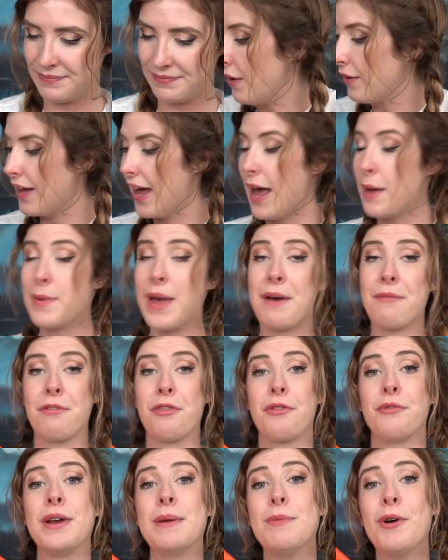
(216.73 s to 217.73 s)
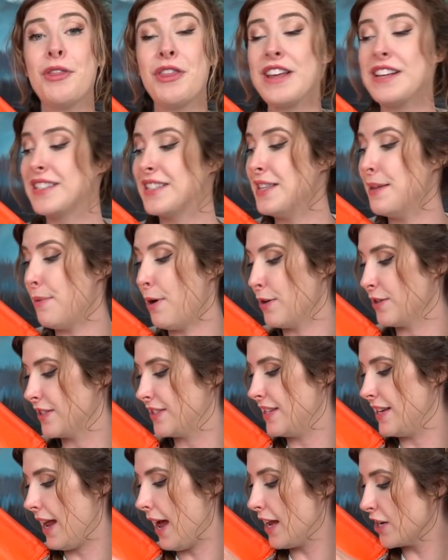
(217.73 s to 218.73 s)
Okay, we have three more things in the
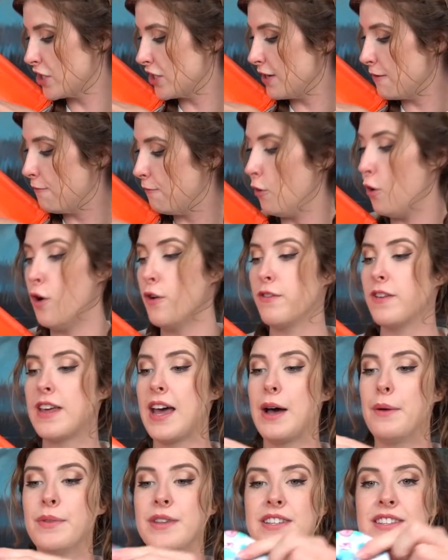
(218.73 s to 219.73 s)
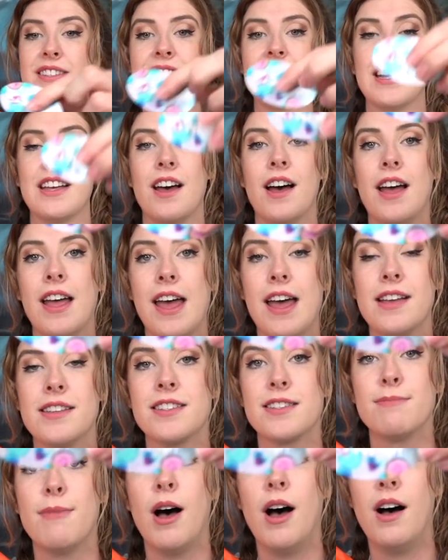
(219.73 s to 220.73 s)
box today. Actually, four if you count this sticker here,
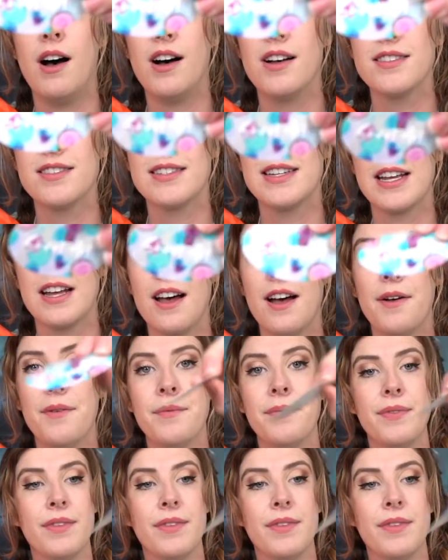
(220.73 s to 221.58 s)
SmartArt sticker.